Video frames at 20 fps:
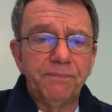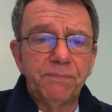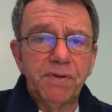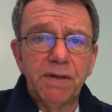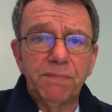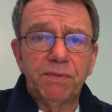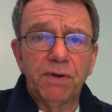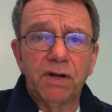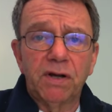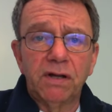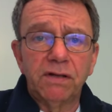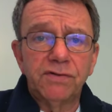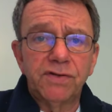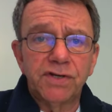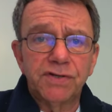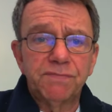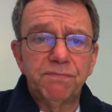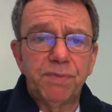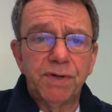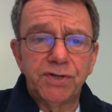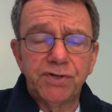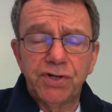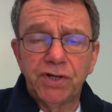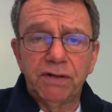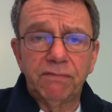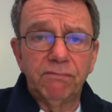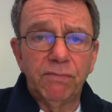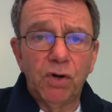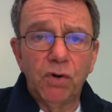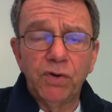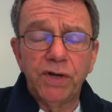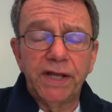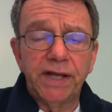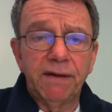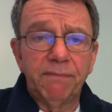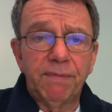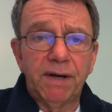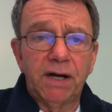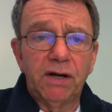people just bitching and moaning